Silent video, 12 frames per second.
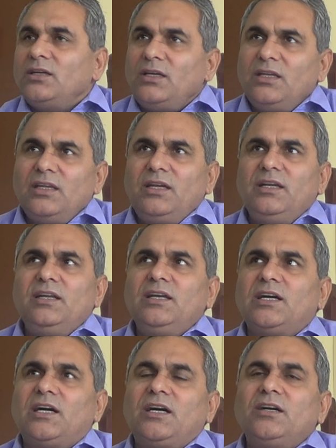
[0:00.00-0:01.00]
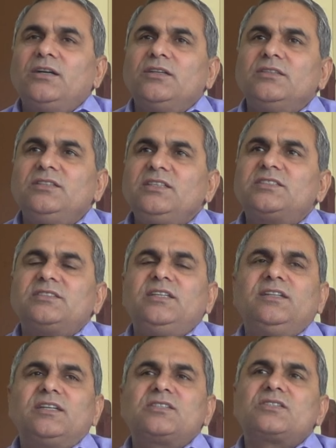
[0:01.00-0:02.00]
In India, this
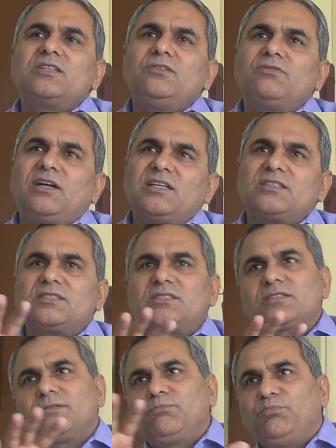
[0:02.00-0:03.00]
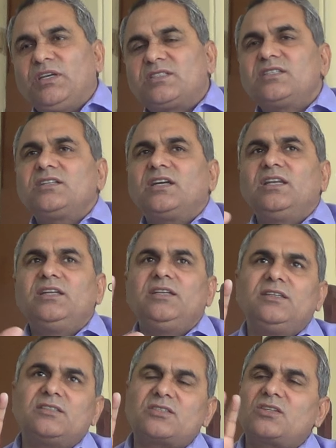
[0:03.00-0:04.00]
industry was
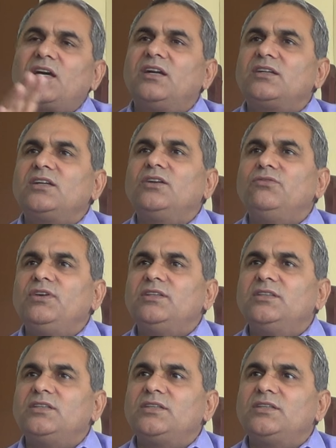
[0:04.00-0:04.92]
basically started with